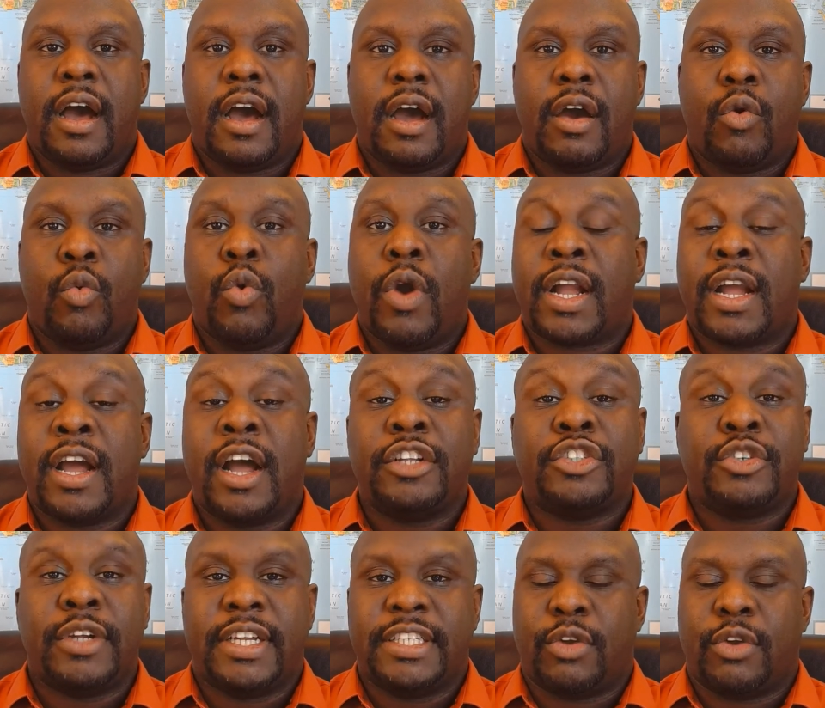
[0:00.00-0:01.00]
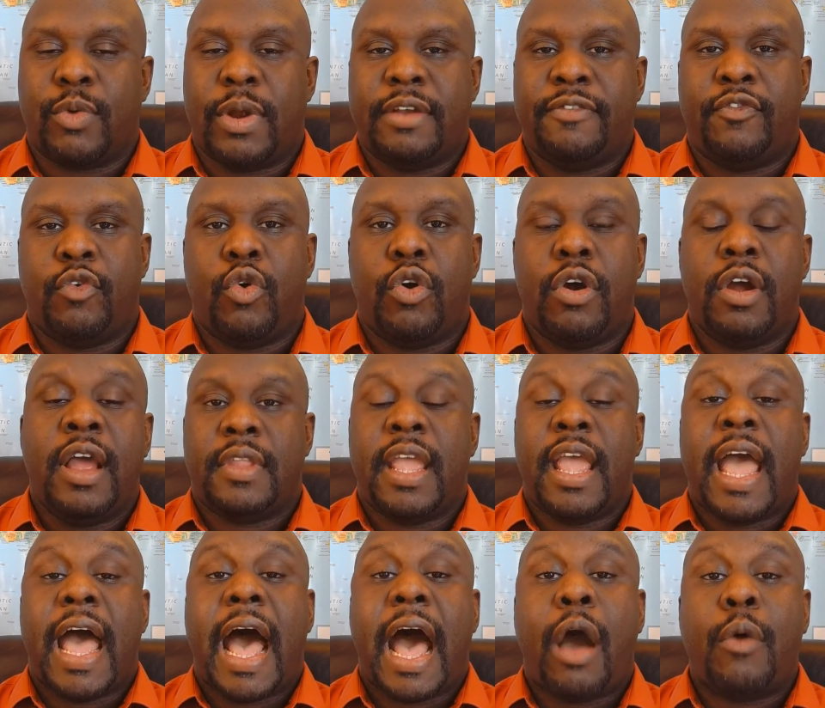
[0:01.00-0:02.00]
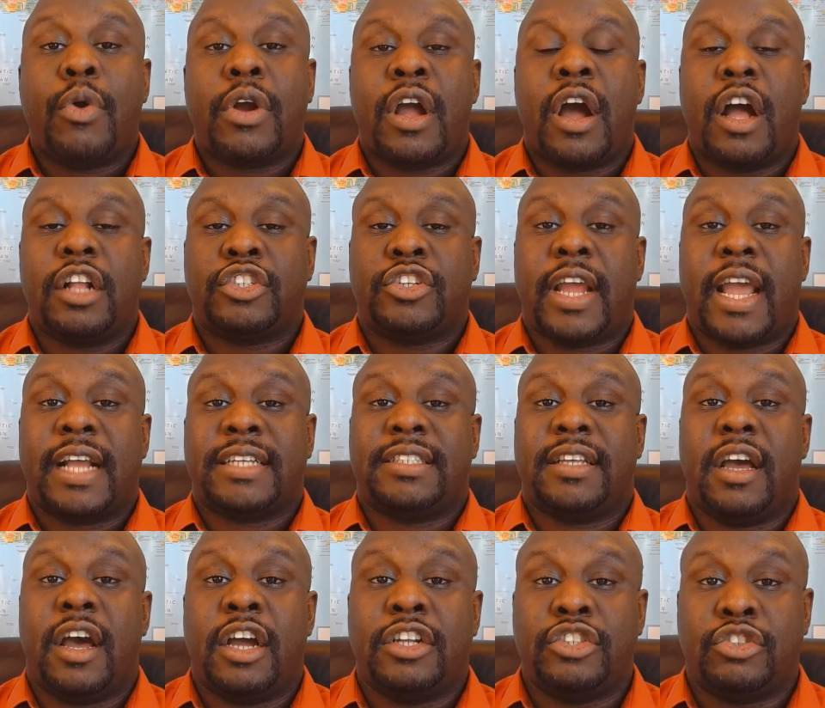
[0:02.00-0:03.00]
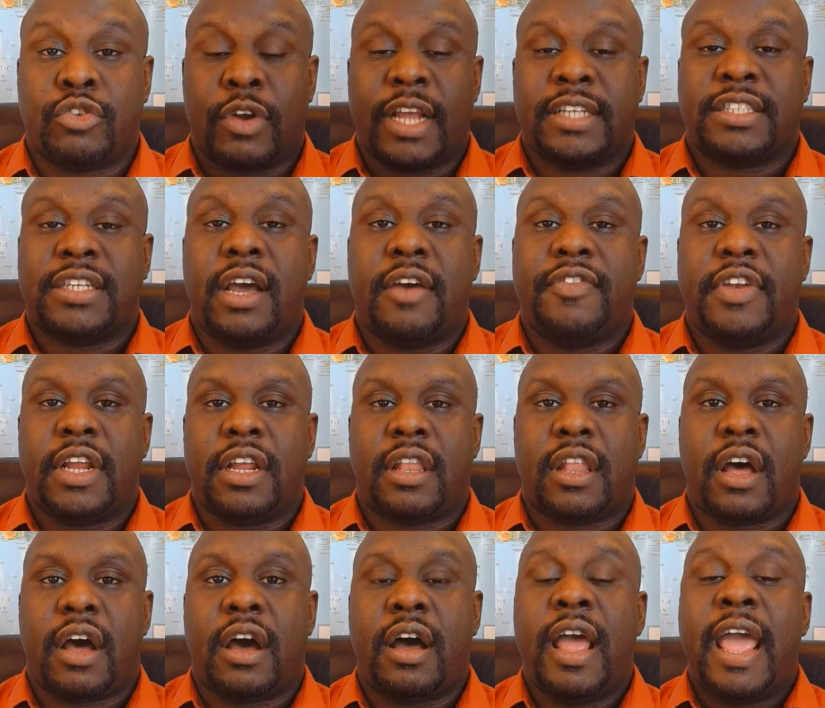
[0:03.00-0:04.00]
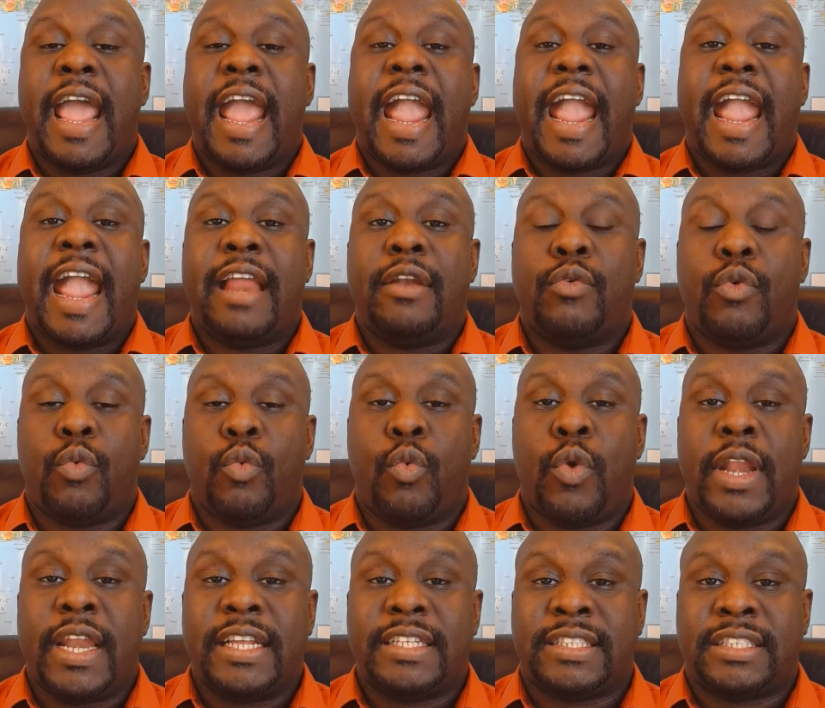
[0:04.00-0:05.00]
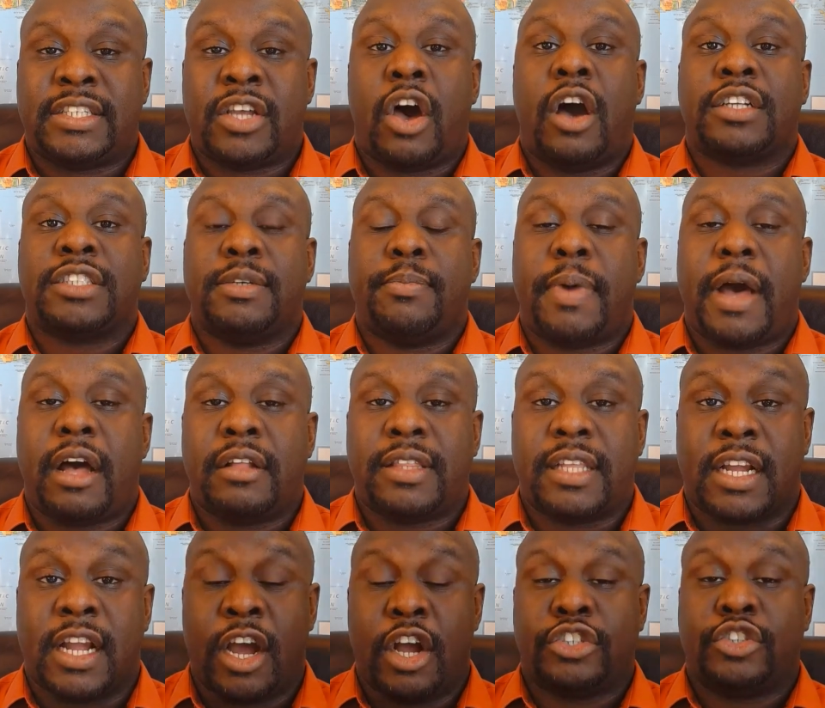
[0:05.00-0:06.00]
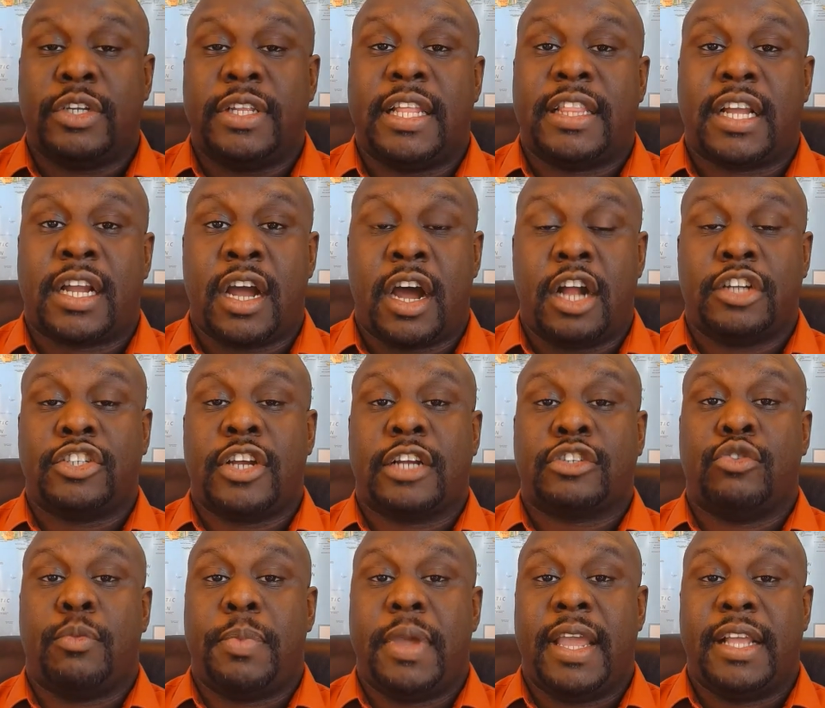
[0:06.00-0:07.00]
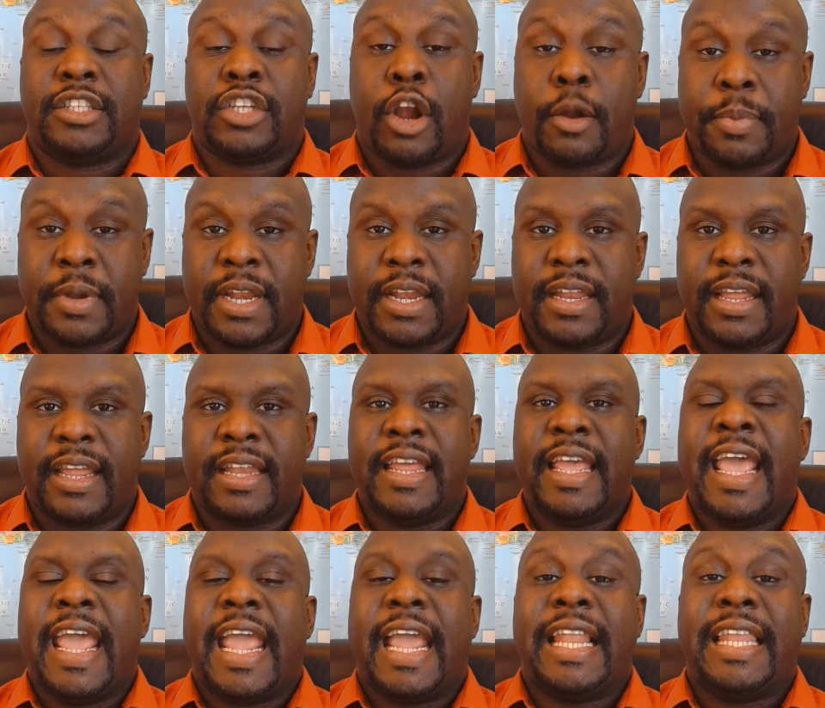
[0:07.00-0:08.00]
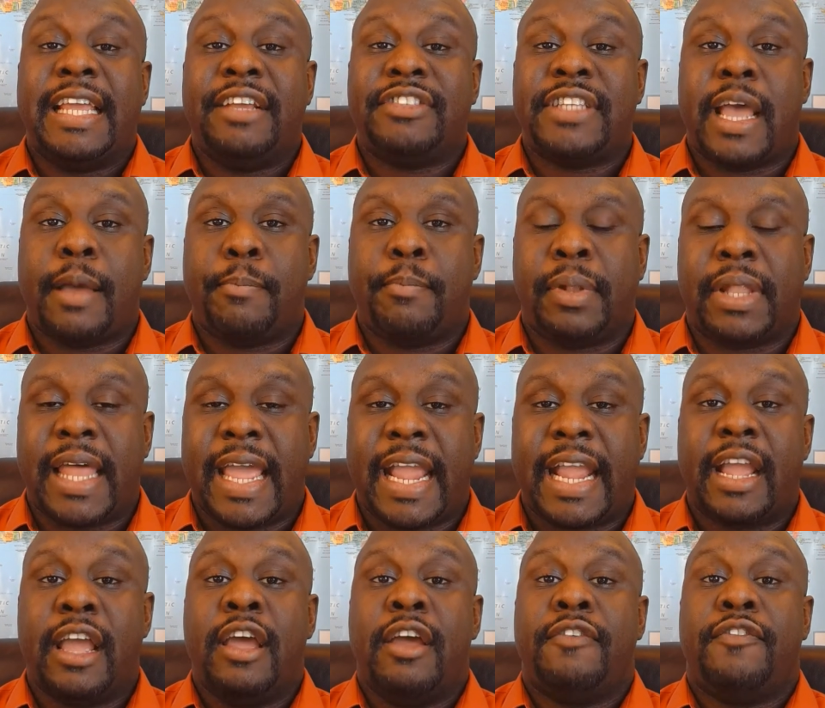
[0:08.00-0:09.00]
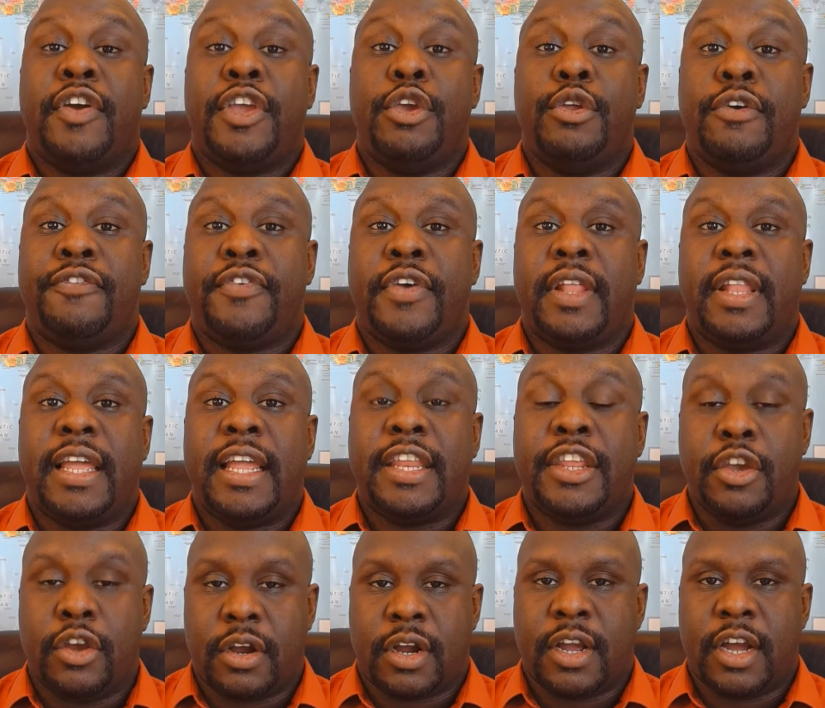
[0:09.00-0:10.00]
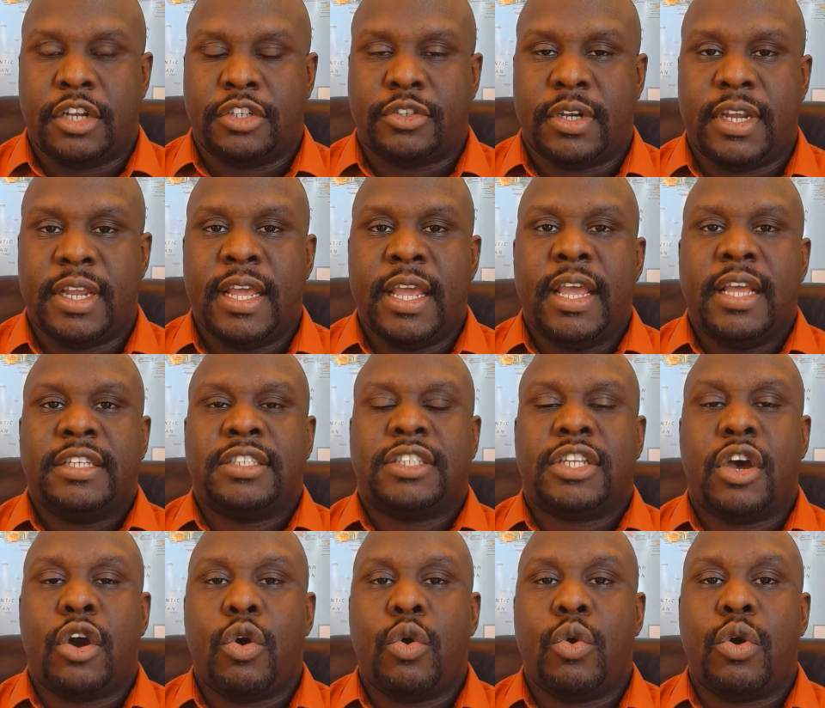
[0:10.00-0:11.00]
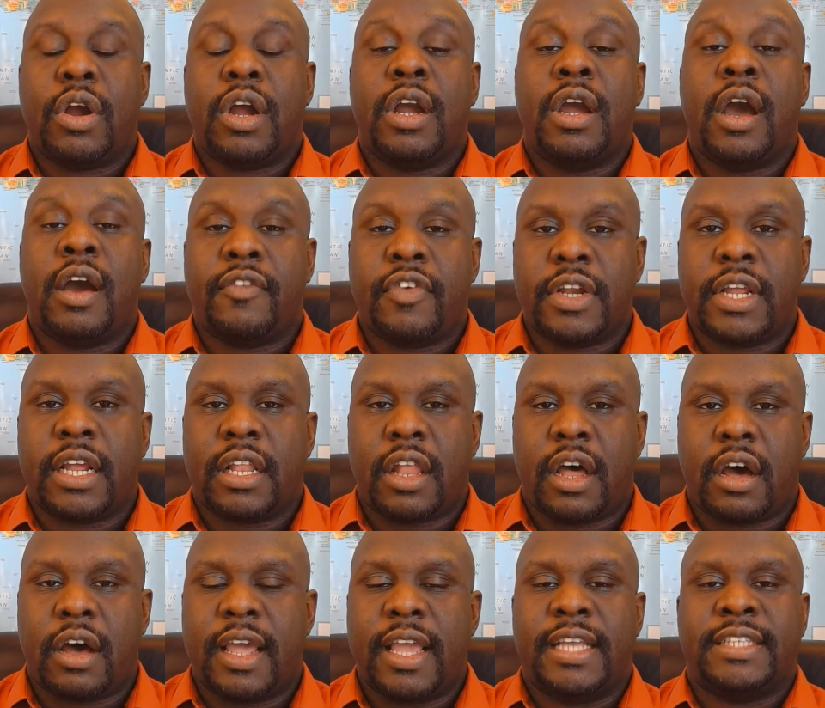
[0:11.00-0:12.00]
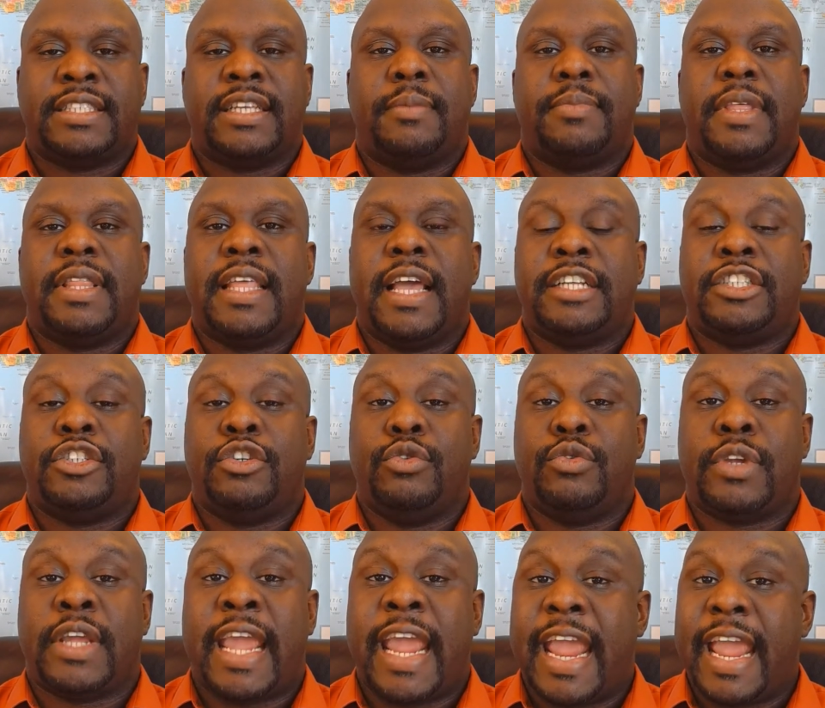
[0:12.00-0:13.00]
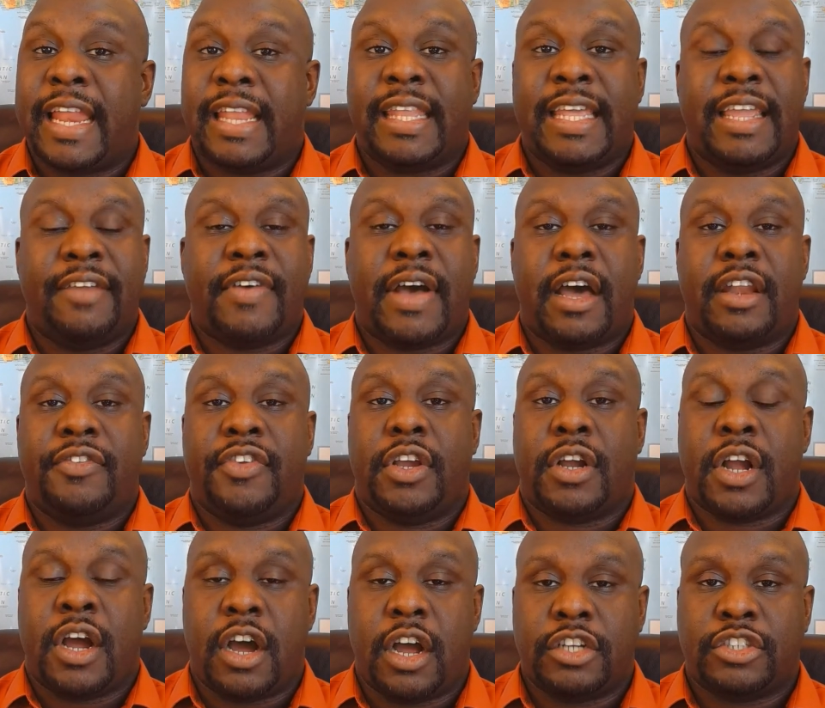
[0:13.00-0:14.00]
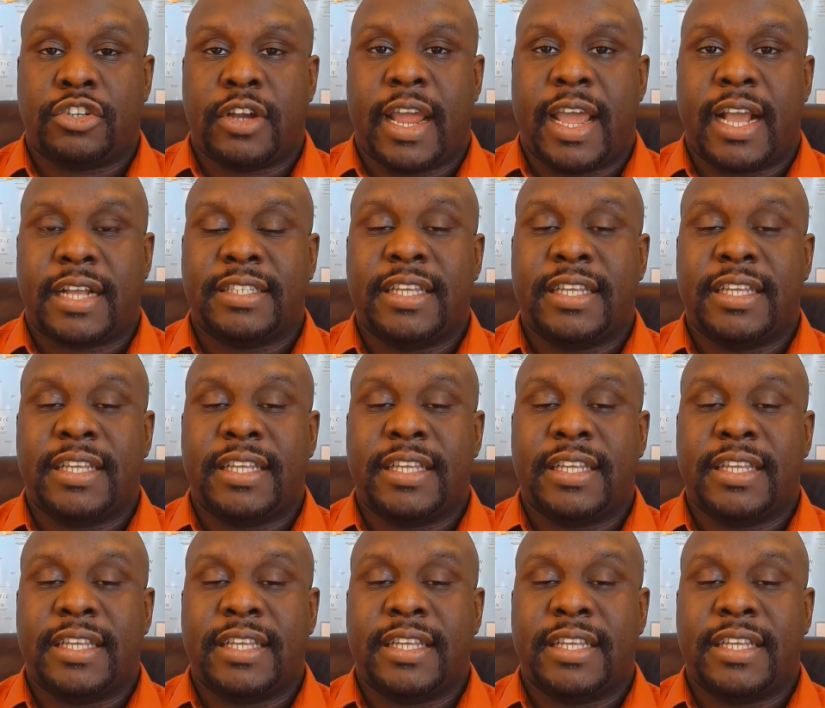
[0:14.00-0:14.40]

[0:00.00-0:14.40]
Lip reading: What country is it written for? our contracts address governing law, and when it talks about the country that the contracts will be interpreted in, it leaves that blank for you to fill in your country. So governing law is something that you can't leave out of your contracts,